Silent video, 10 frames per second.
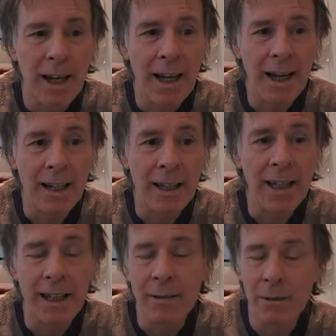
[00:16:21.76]

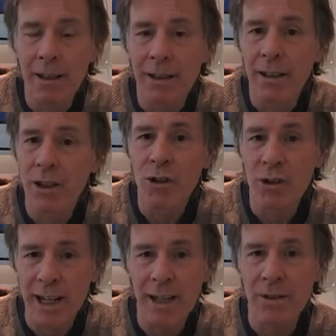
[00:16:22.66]
again with
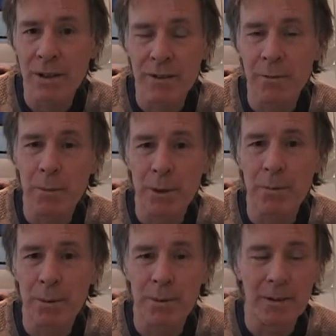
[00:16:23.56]
crowds of
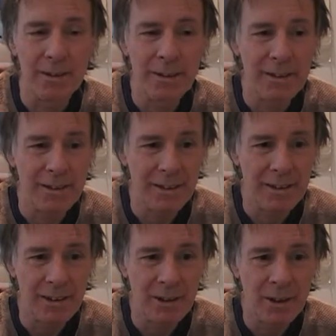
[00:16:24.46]
people
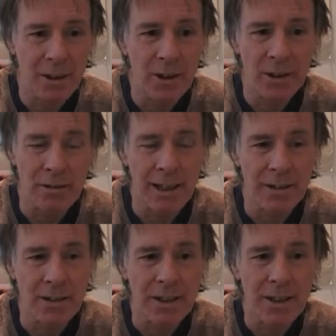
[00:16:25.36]
all
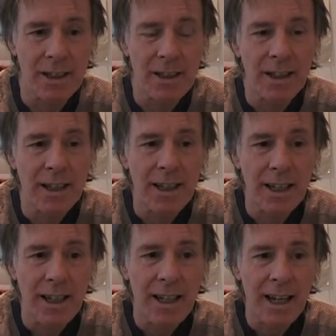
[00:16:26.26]
around.
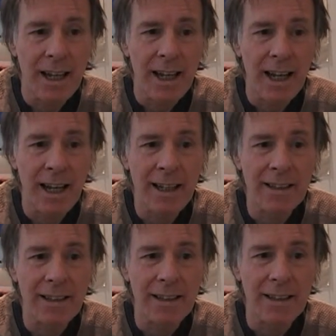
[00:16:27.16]

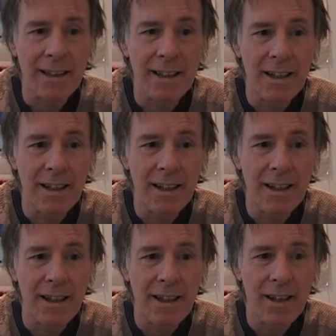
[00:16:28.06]
And
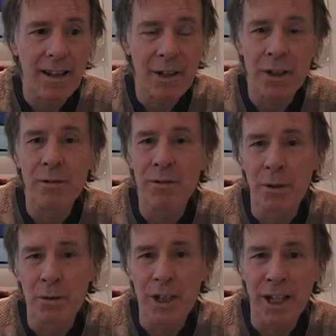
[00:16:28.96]
the
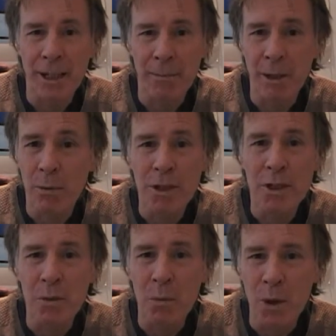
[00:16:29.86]
UFOs came, and it
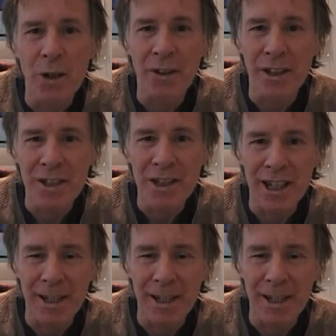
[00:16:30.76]
wasn't one this time.